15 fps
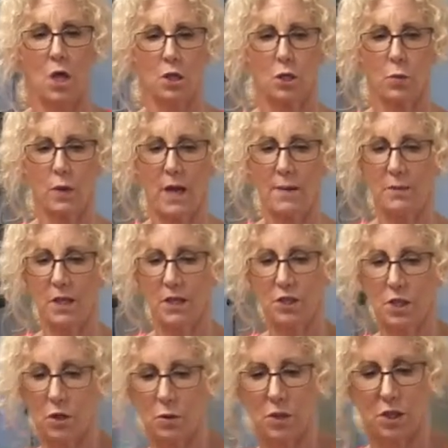So what I'm gonna
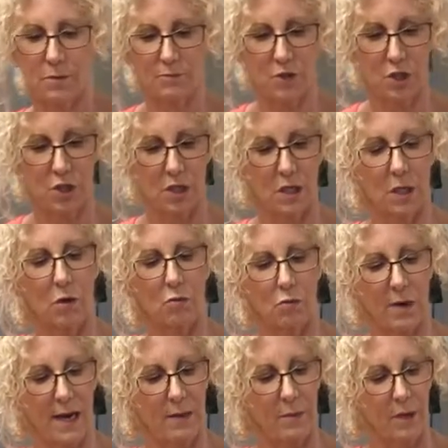do is I'm just gonna
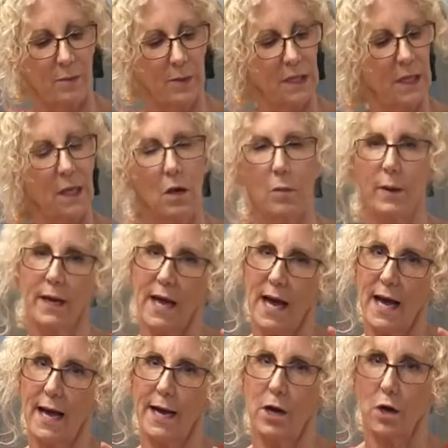grab up a little bit
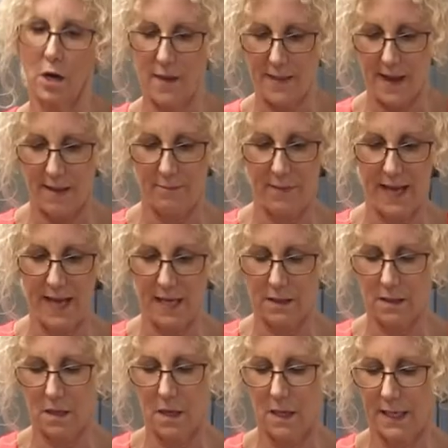higher on that
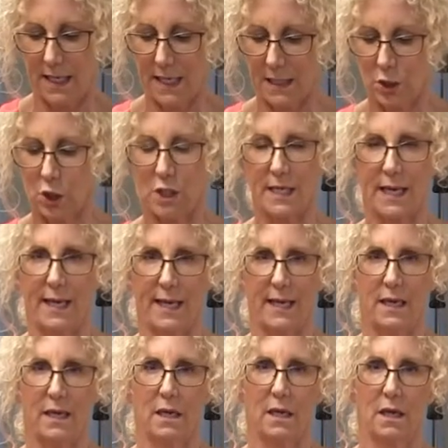band on each
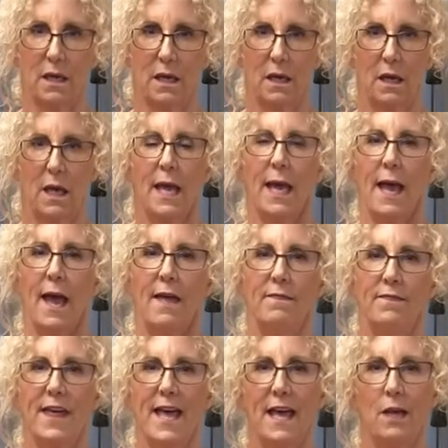side,
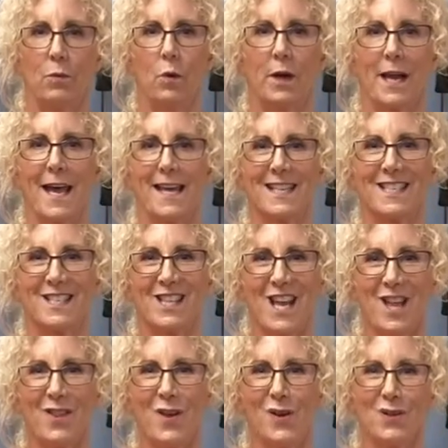and then when I
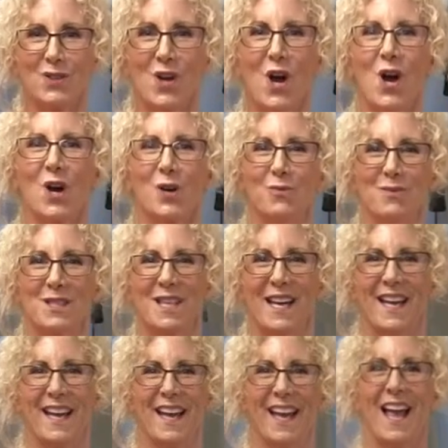extend those arms,
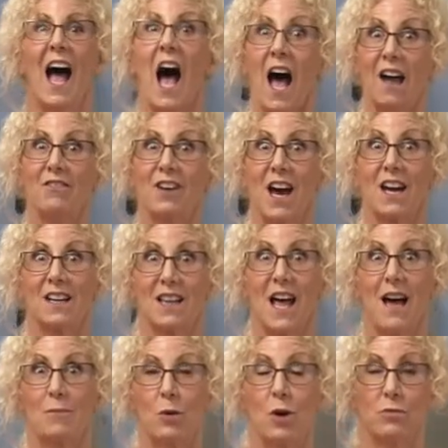I've got a
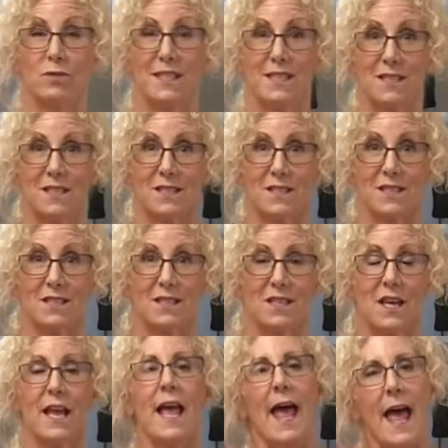lot more
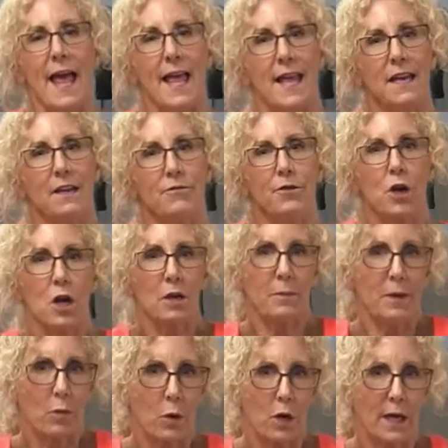resistance. And if you're gonna
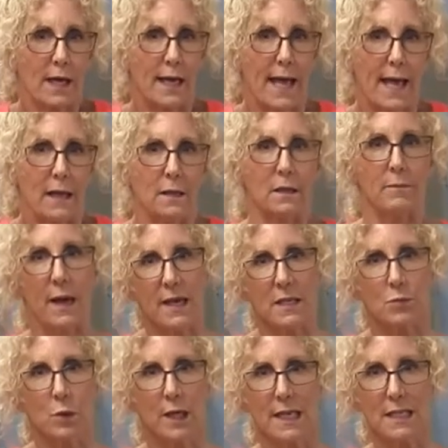be working out, you might
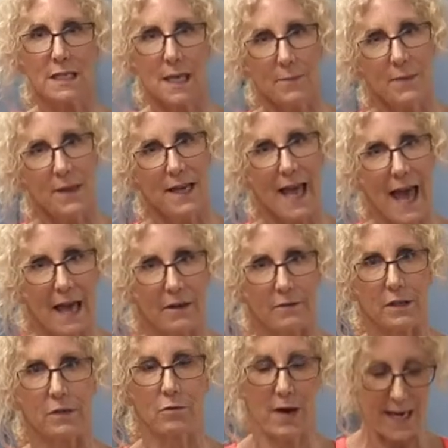as well get something out of
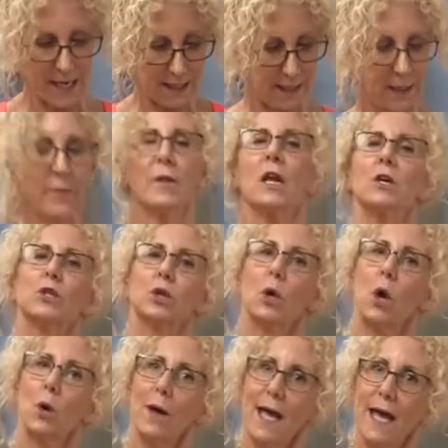it, right? So go